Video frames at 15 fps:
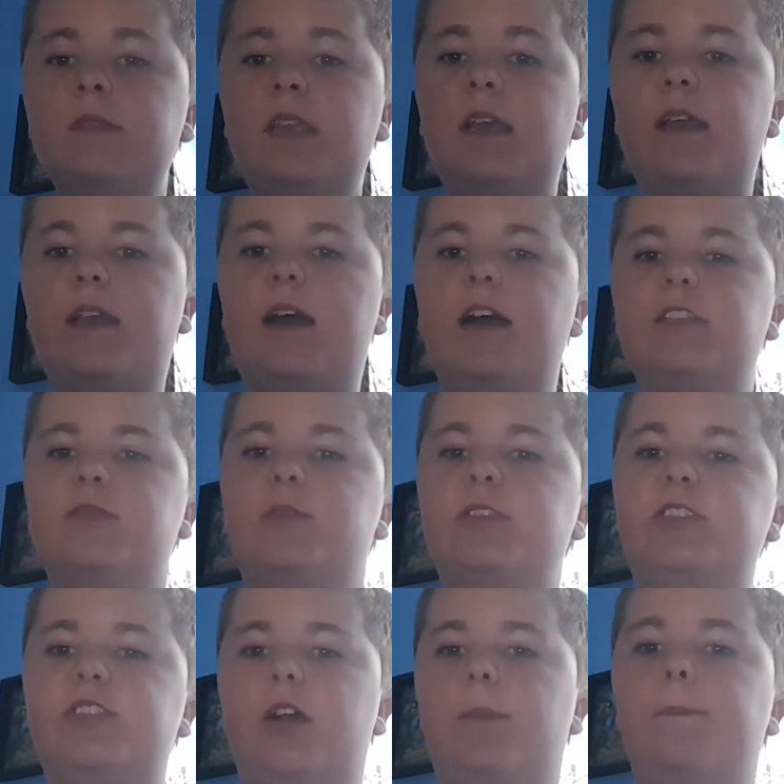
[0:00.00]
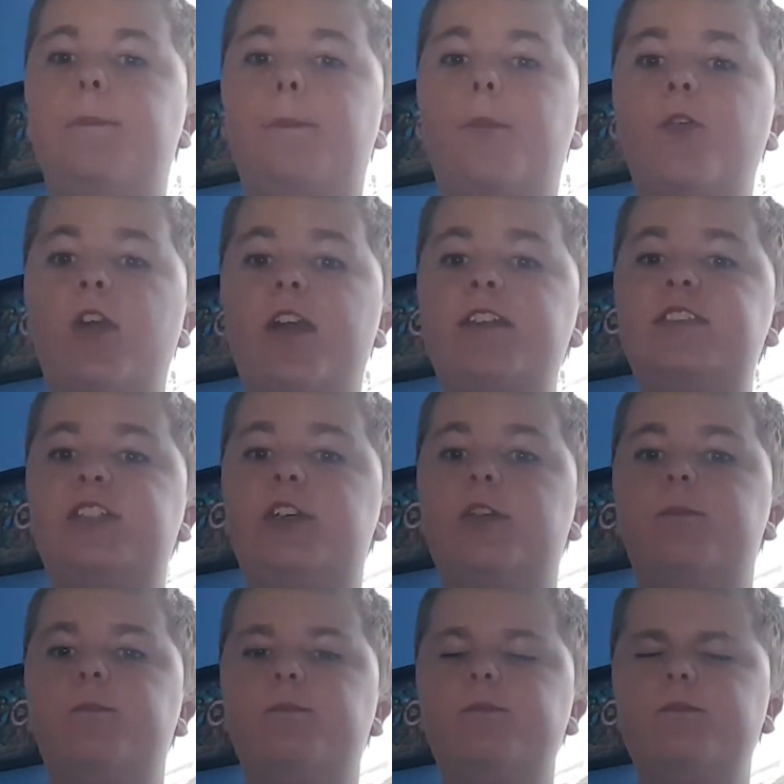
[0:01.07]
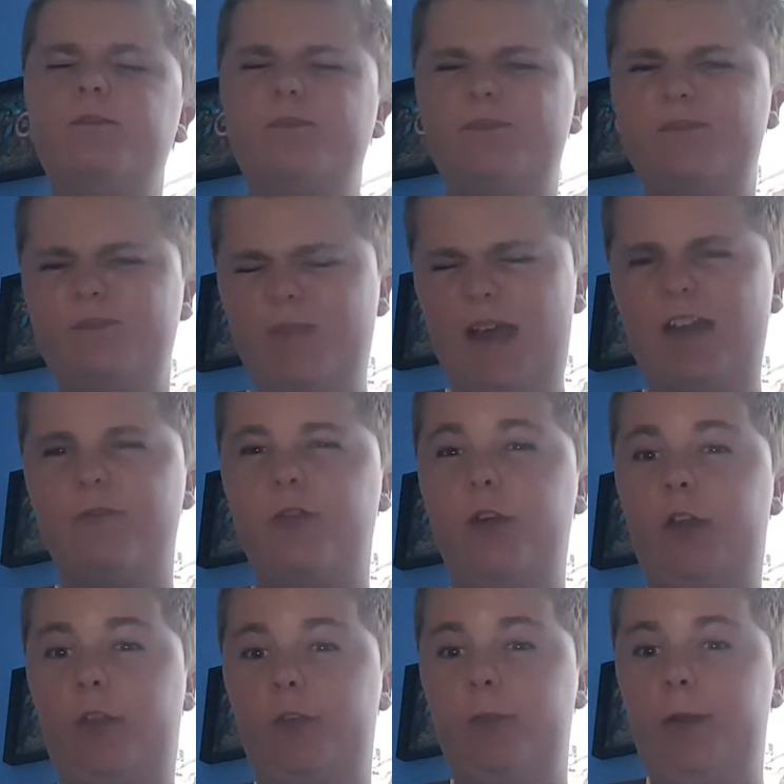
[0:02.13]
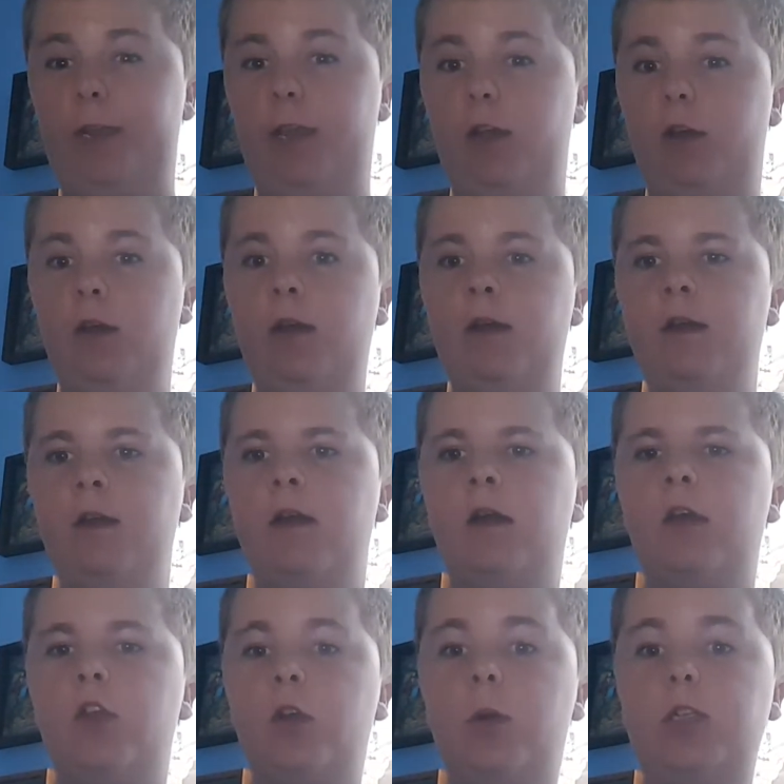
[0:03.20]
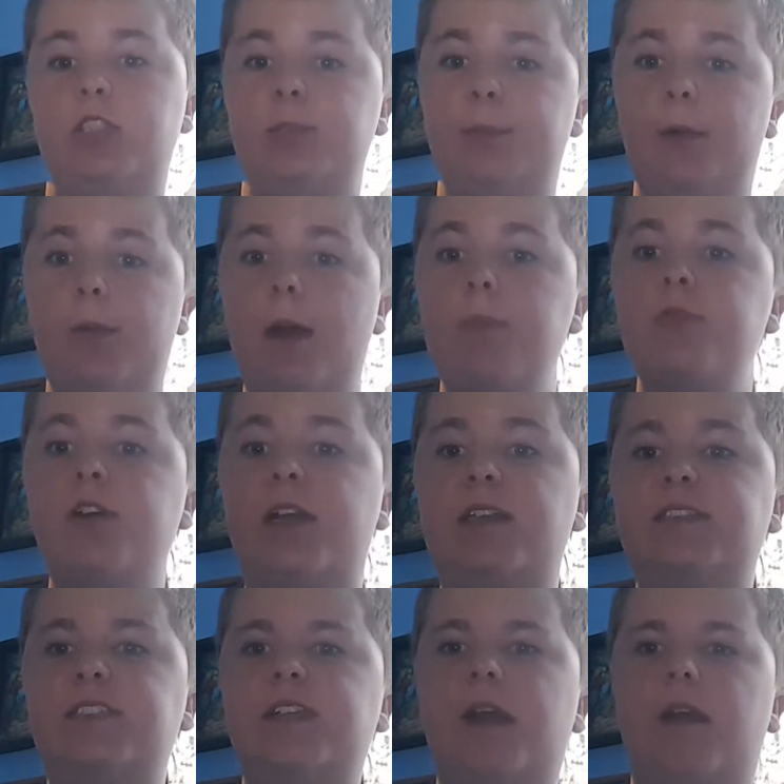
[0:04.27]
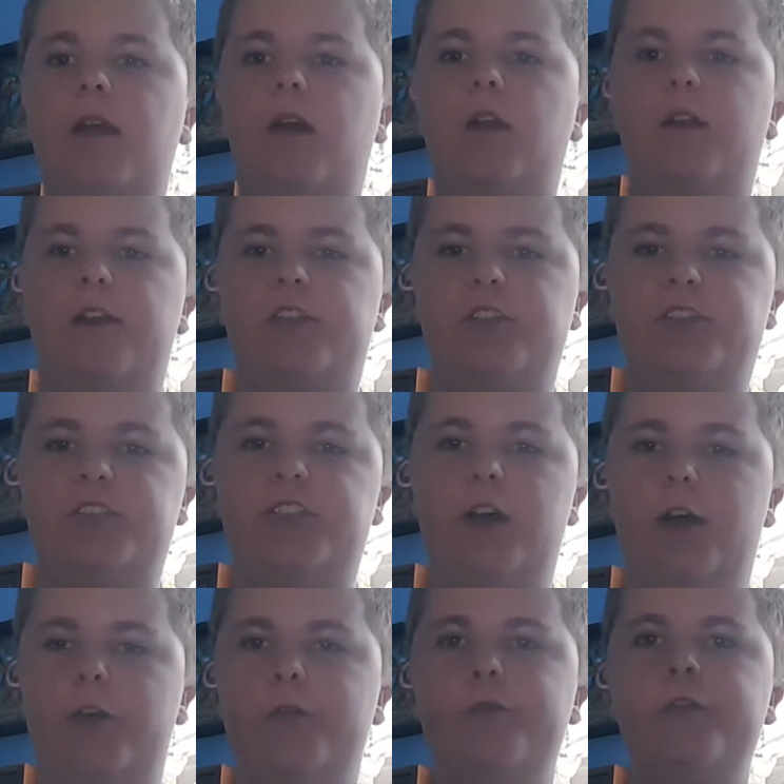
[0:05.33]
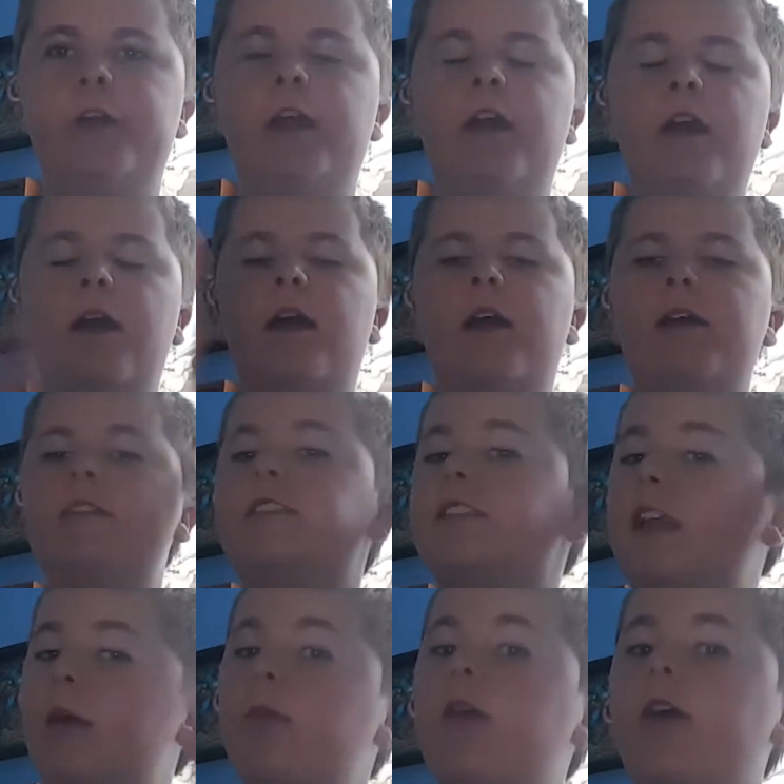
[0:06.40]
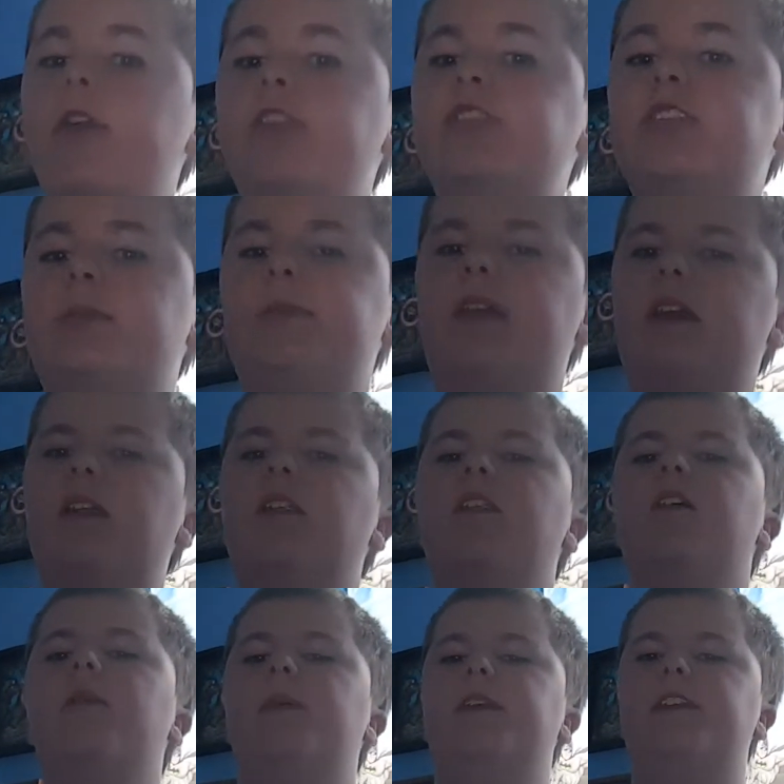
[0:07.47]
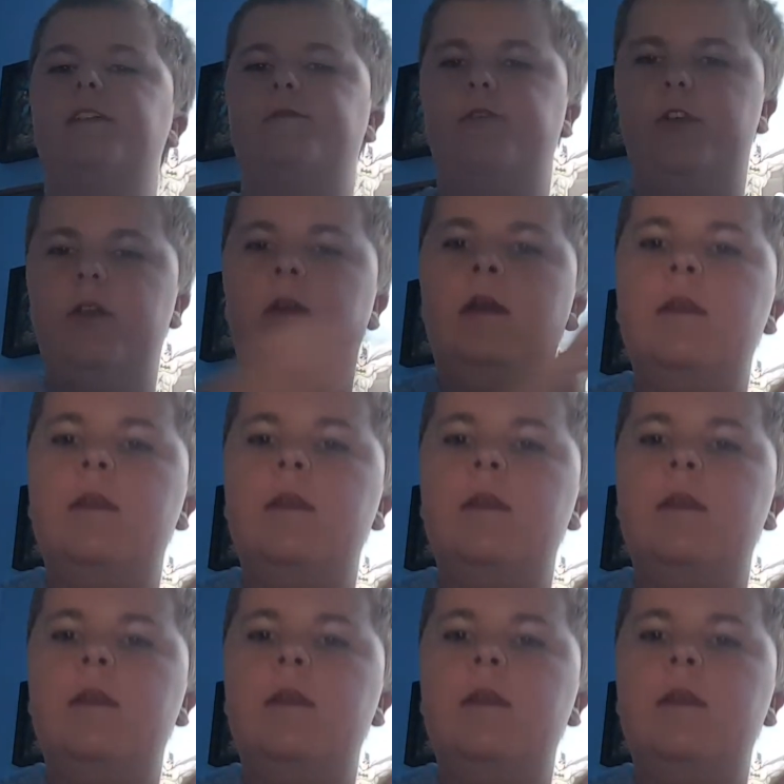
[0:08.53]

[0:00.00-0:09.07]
Hey guys, what's up? Bricks here, back for another video. You're watching Book by Bricks, yay, all that good stuff. Today we're going to do something a little bit different.